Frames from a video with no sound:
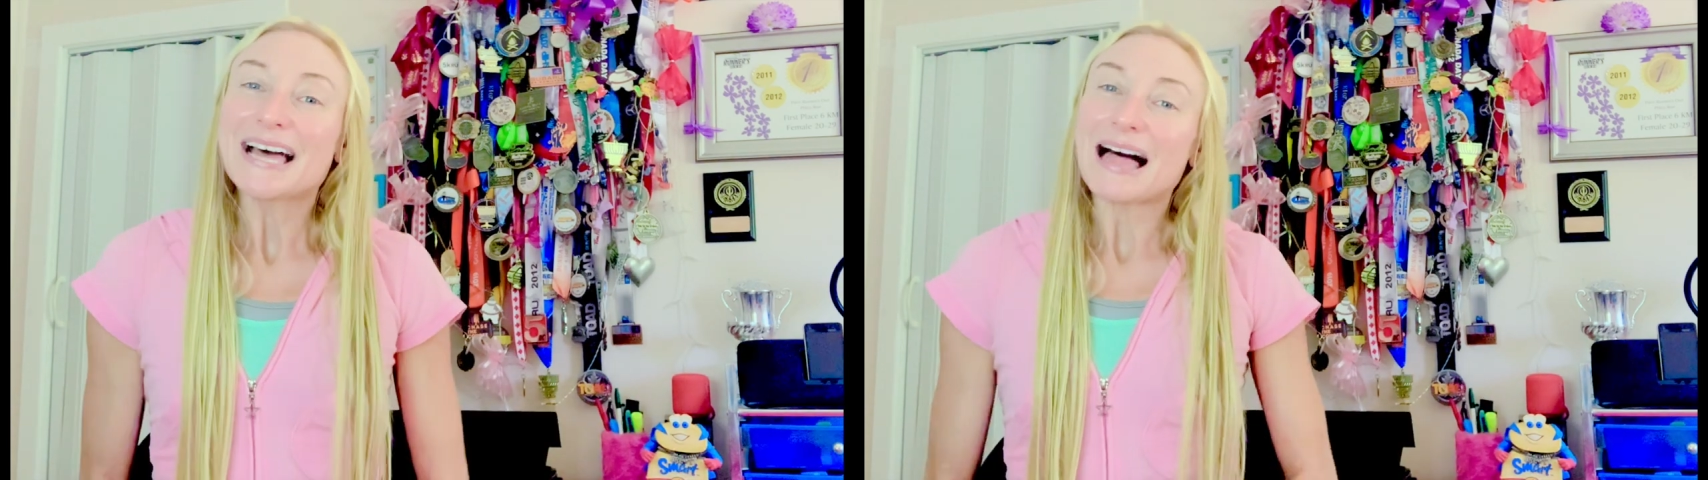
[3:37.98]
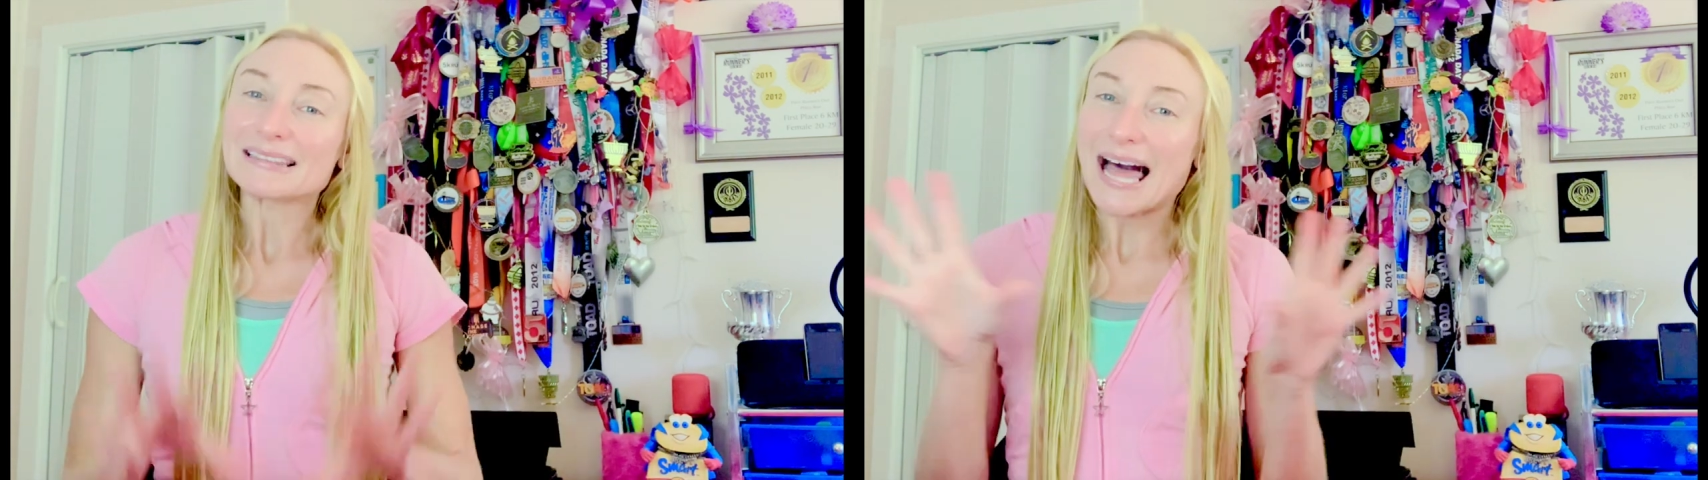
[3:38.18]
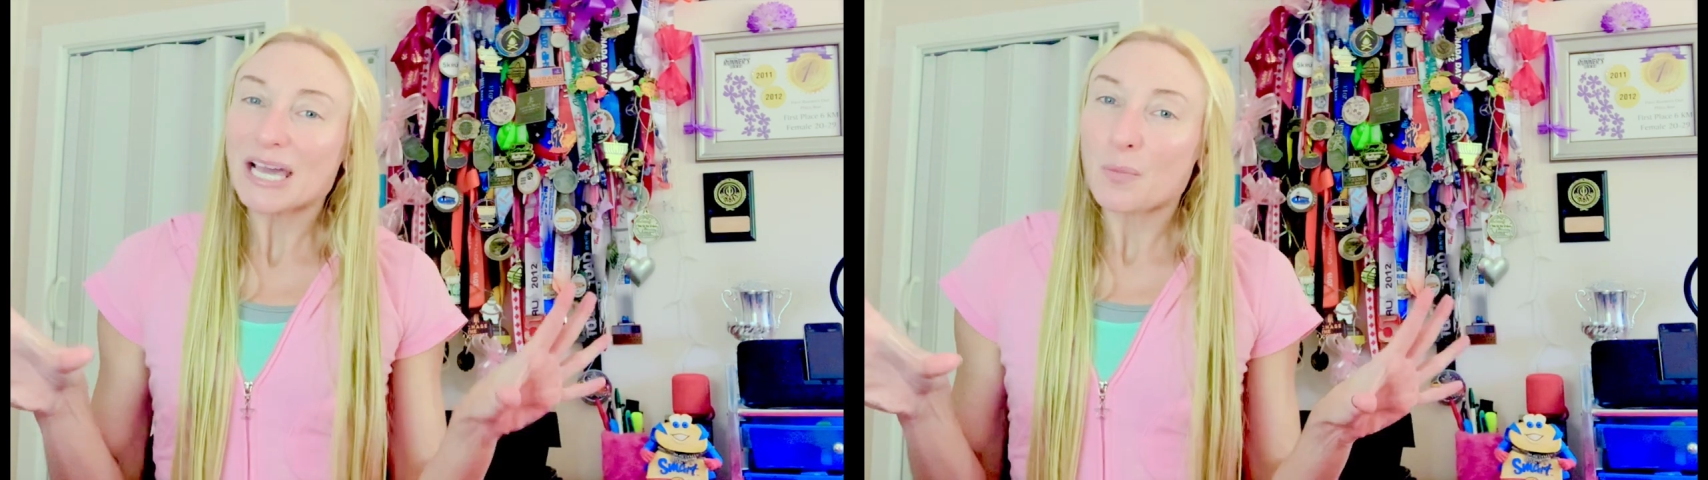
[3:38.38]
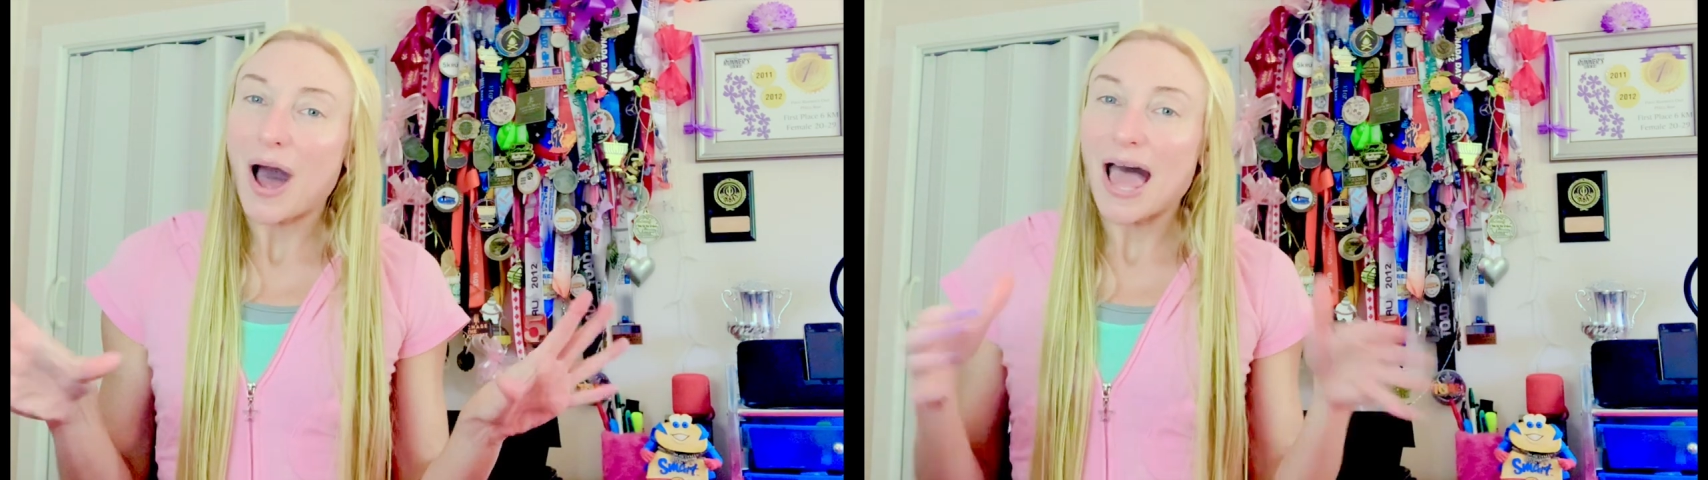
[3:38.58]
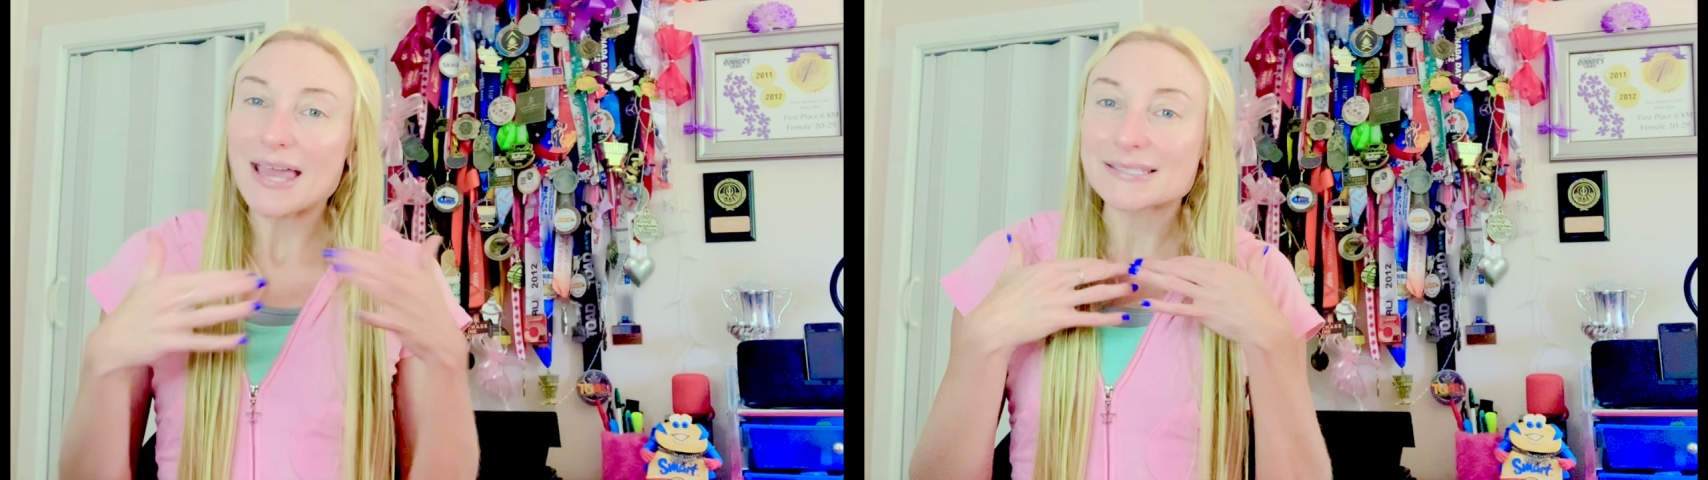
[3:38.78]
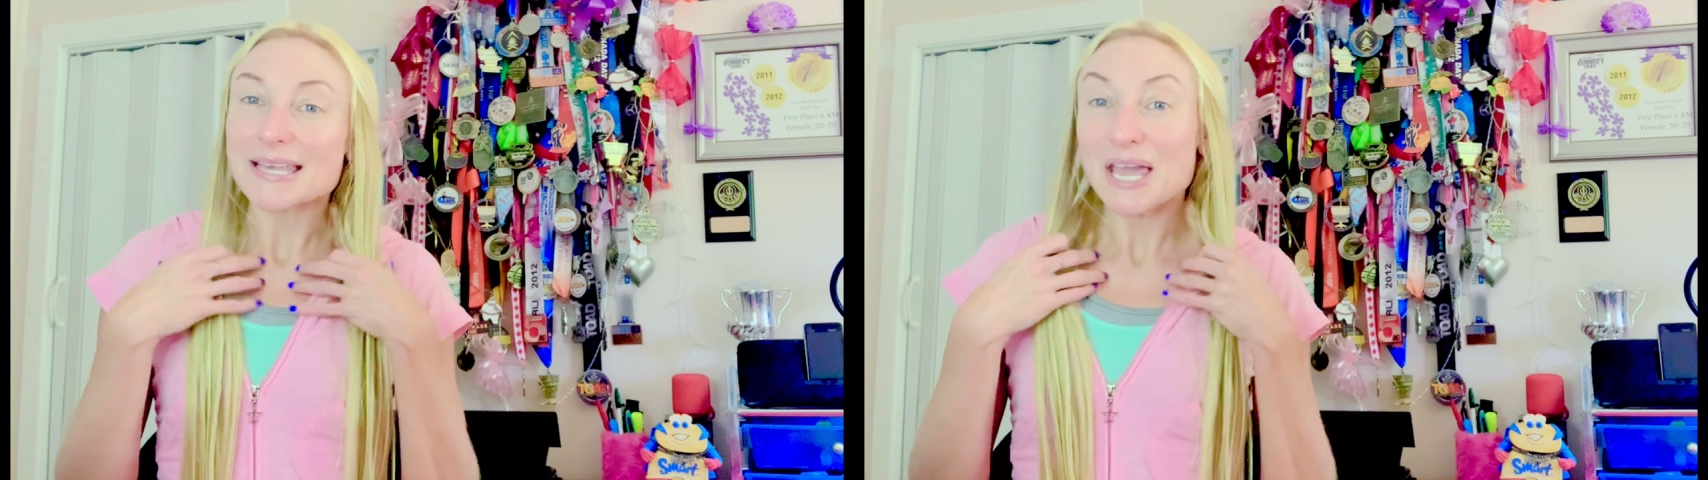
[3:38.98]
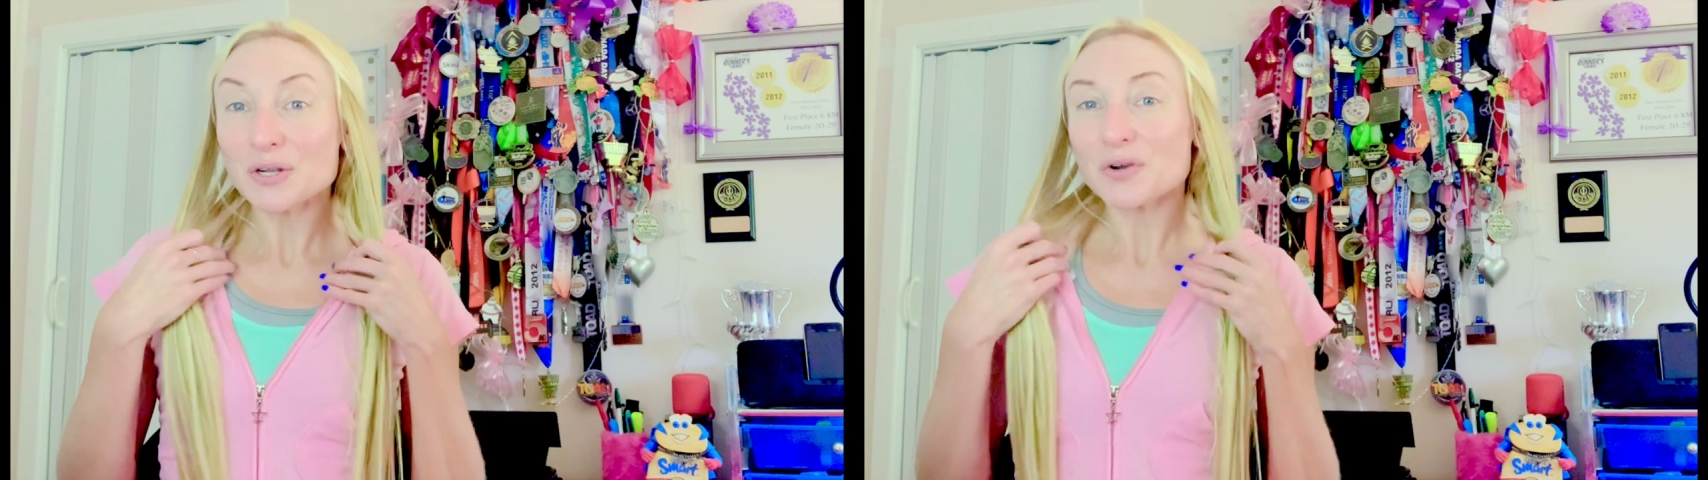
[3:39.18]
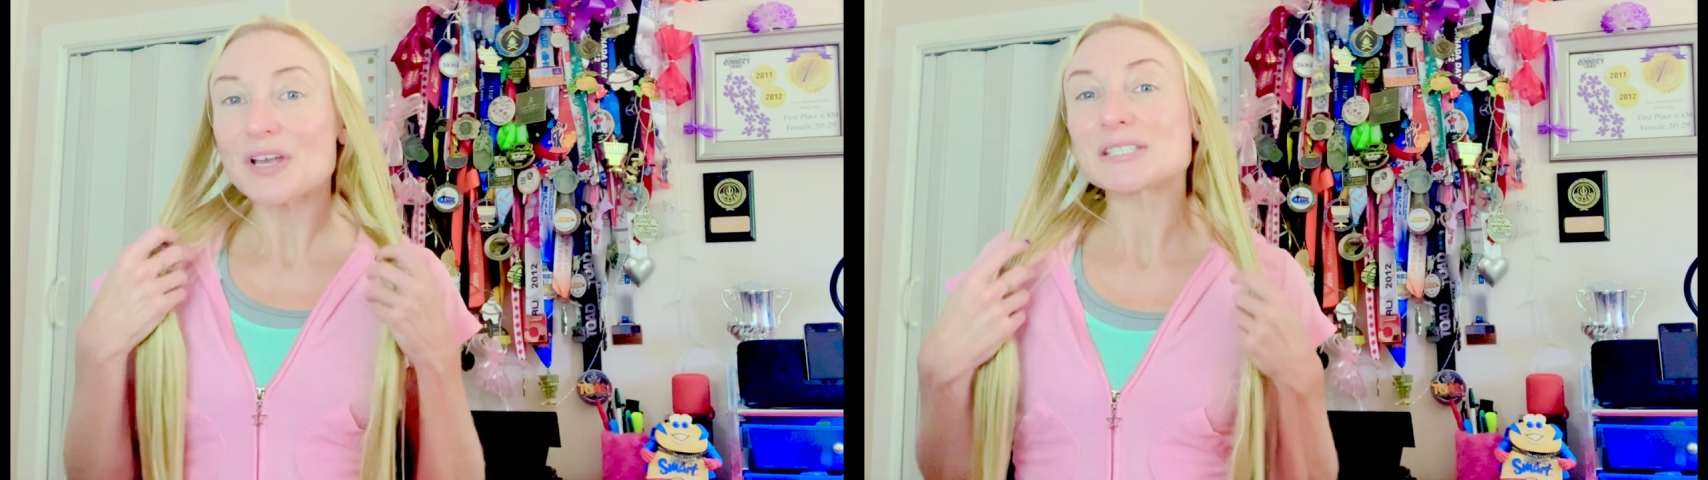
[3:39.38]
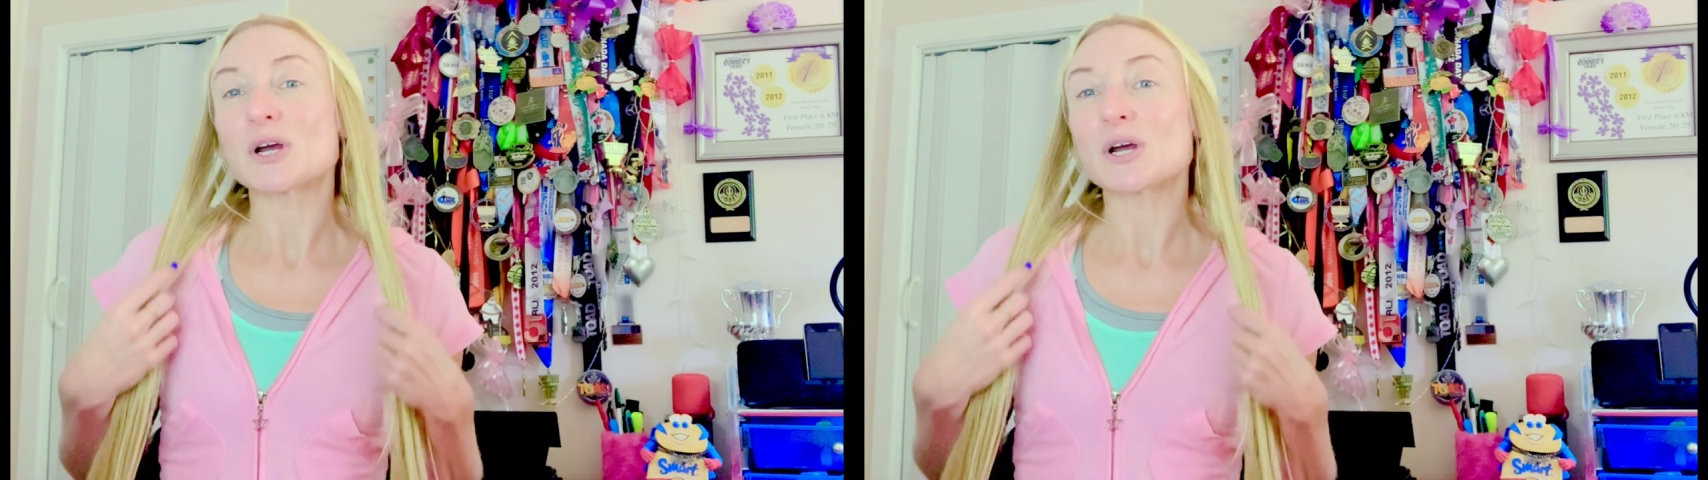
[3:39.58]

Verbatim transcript: Likewise, increased